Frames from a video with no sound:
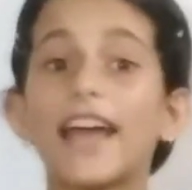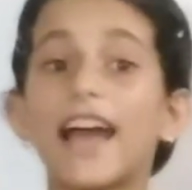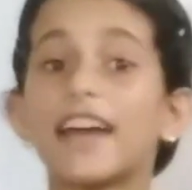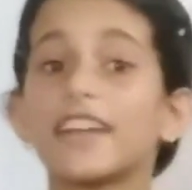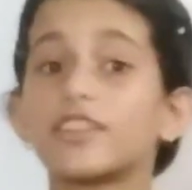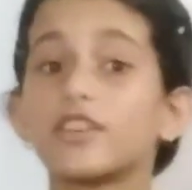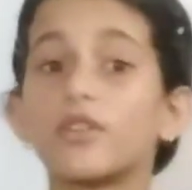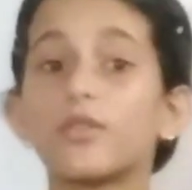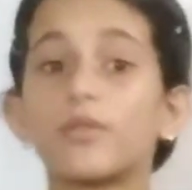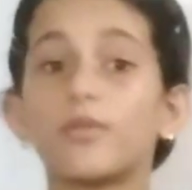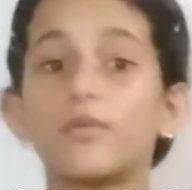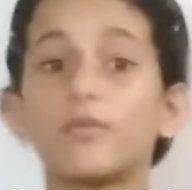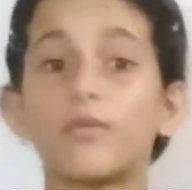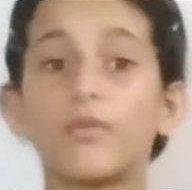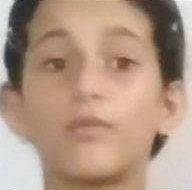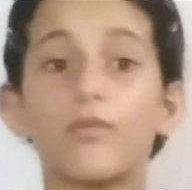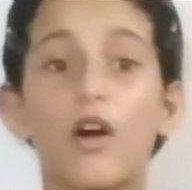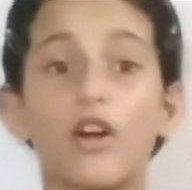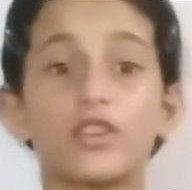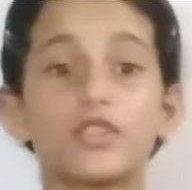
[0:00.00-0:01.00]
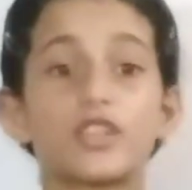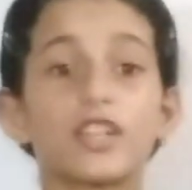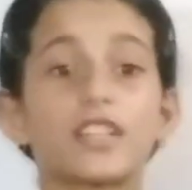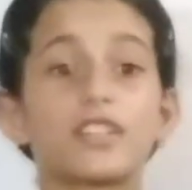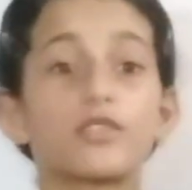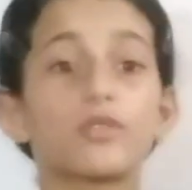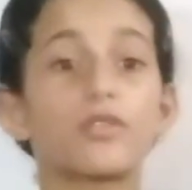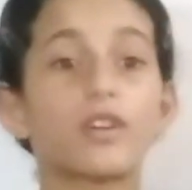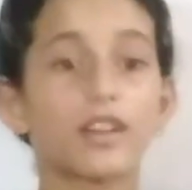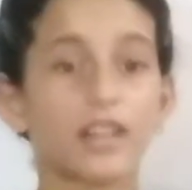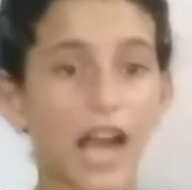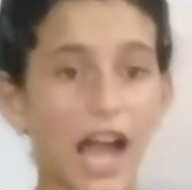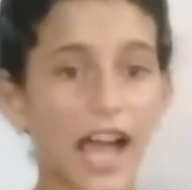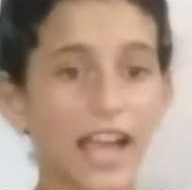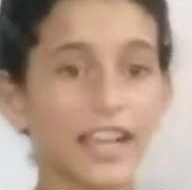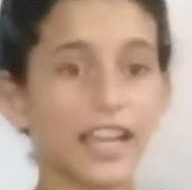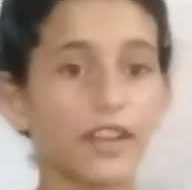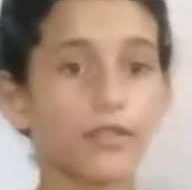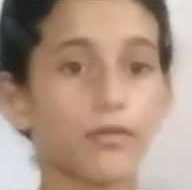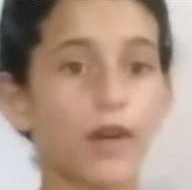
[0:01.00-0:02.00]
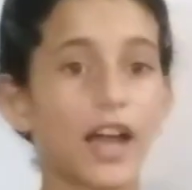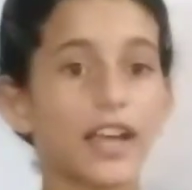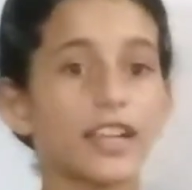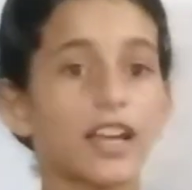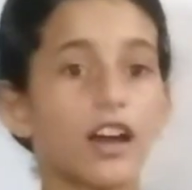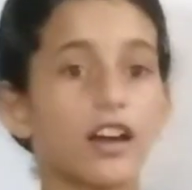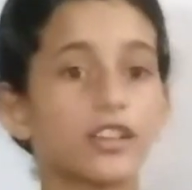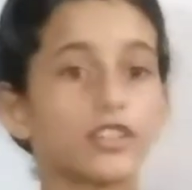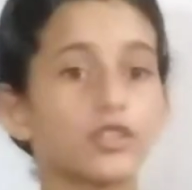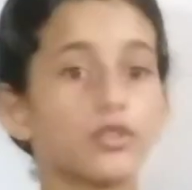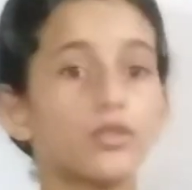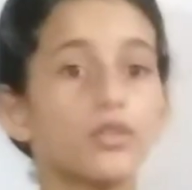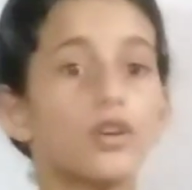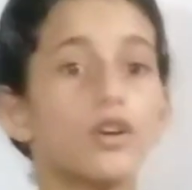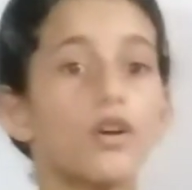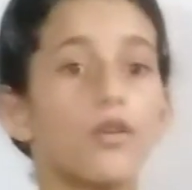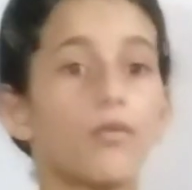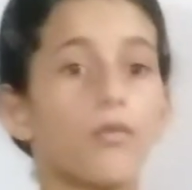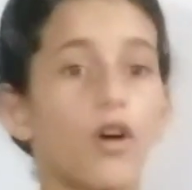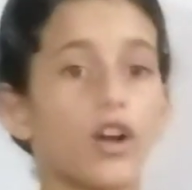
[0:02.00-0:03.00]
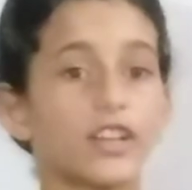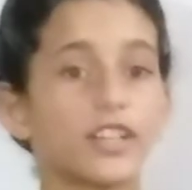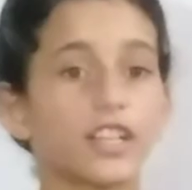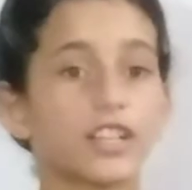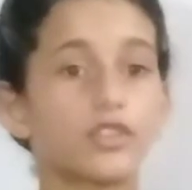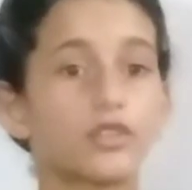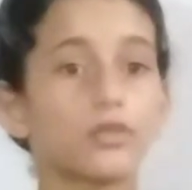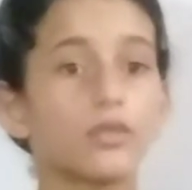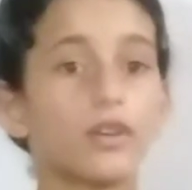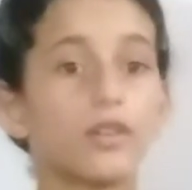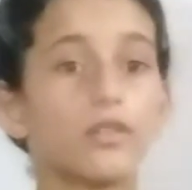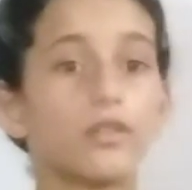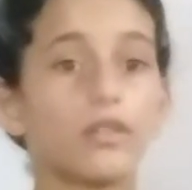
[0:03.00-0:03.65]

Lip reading: are you wanted to cry, or why are you wanted to